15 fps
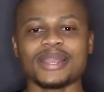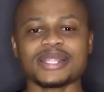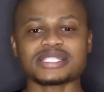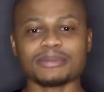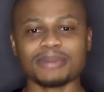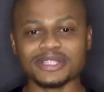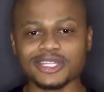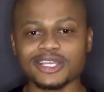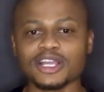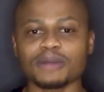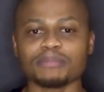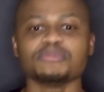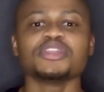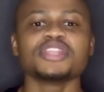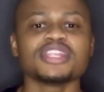but it's about the
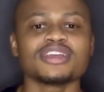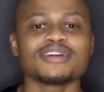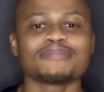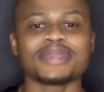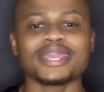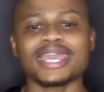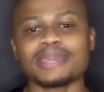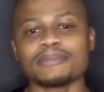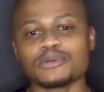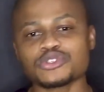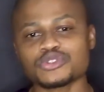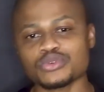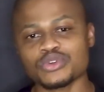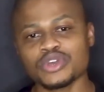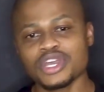community of being able
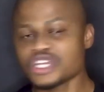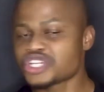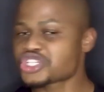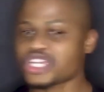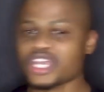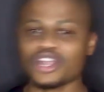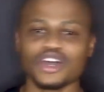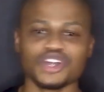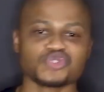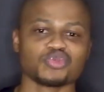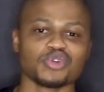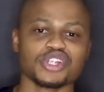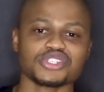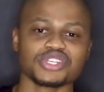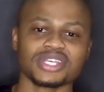to share God's
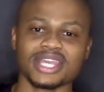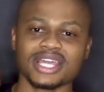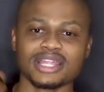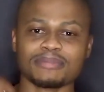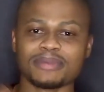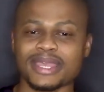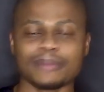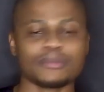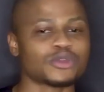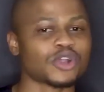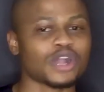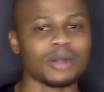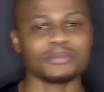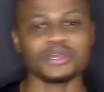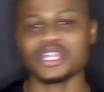word together, being able to
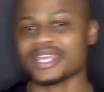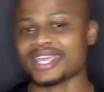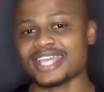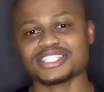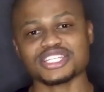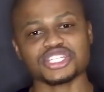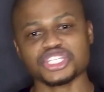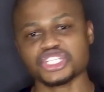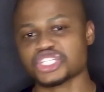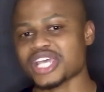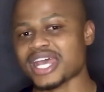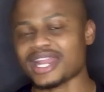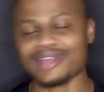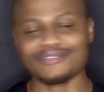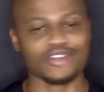communicate and just
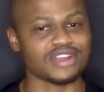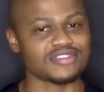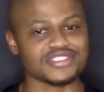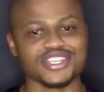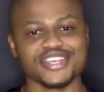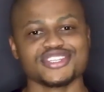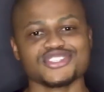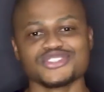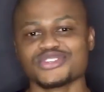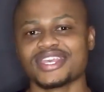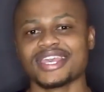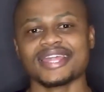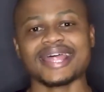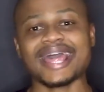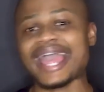chat, have conversations
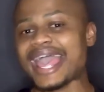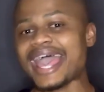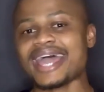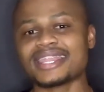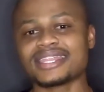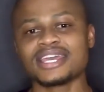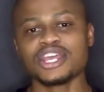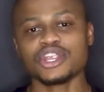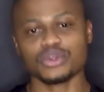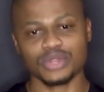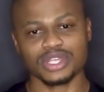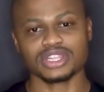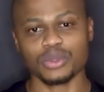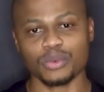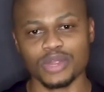together, and
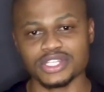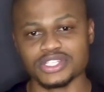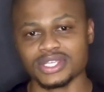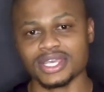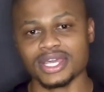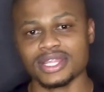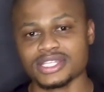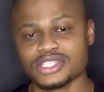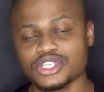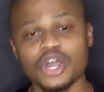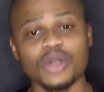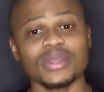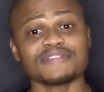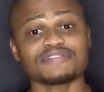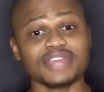read the word together.
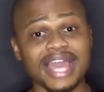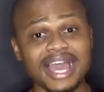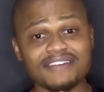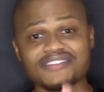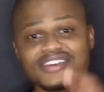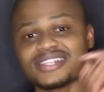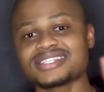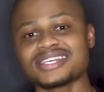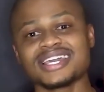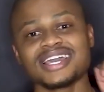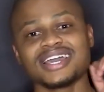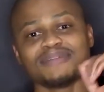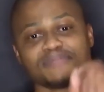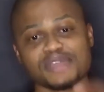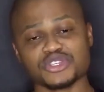So if you haven't,
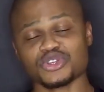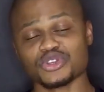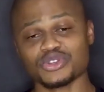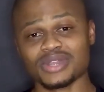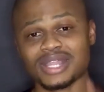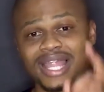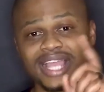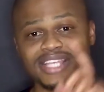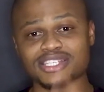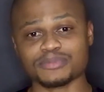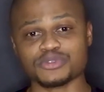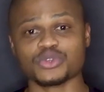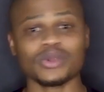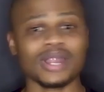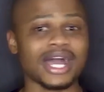make sure you to like,
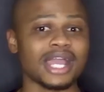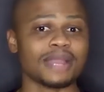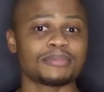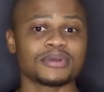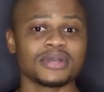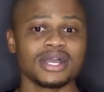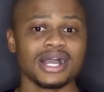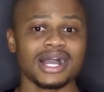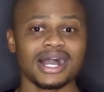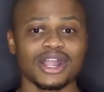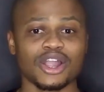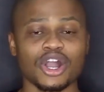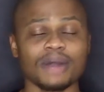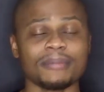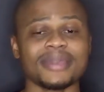subscribe, uh,
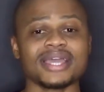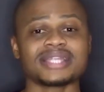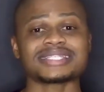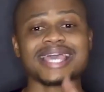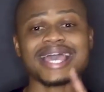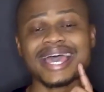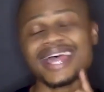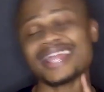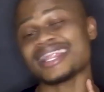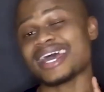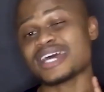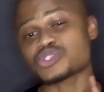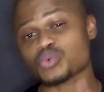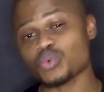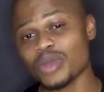comment, and
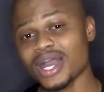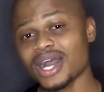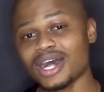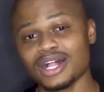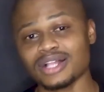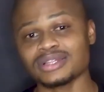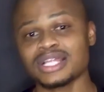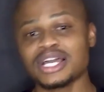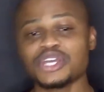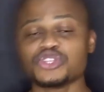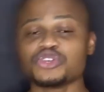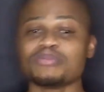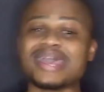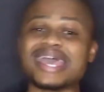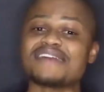as well,
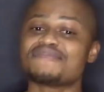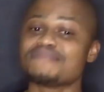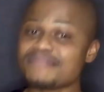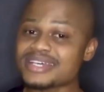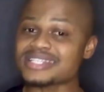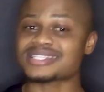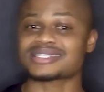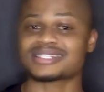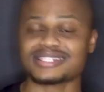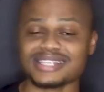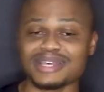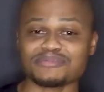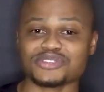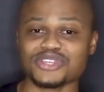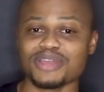you may have missed
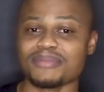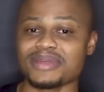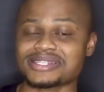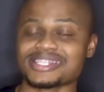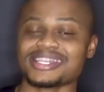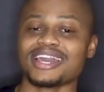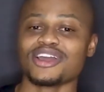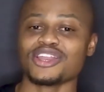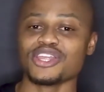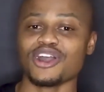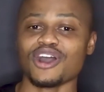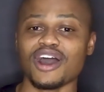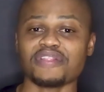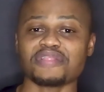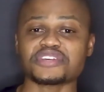some sermons earlier
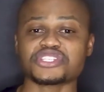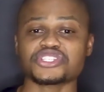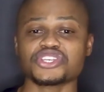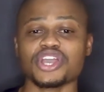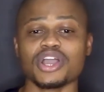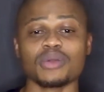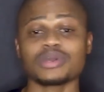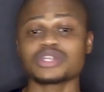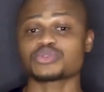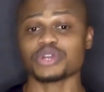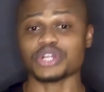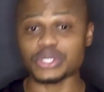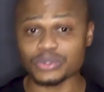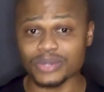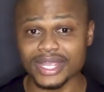on this year, which were
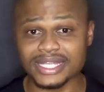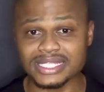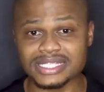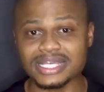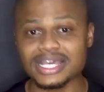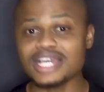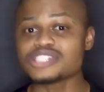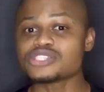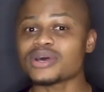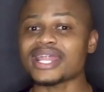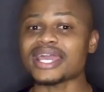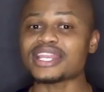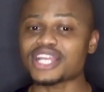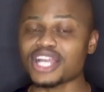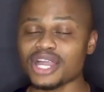great. So I want to
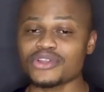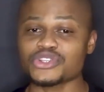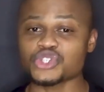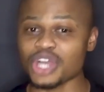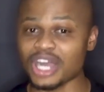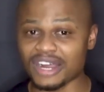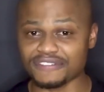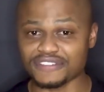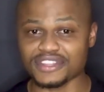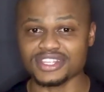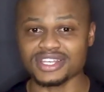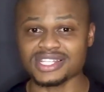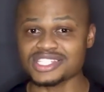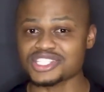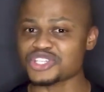encourage you after
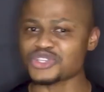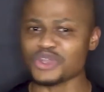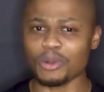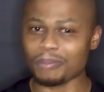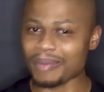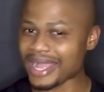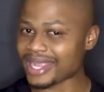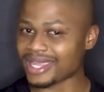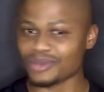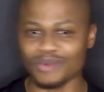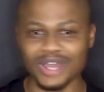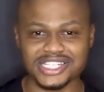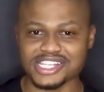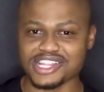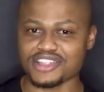this, just go back and
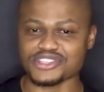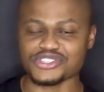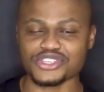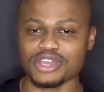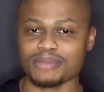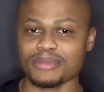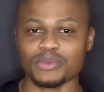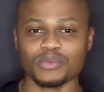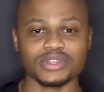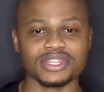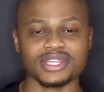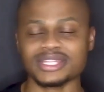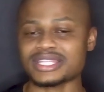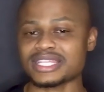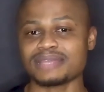watch another sermon with
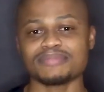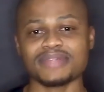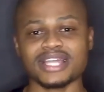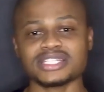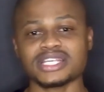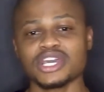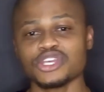a theme that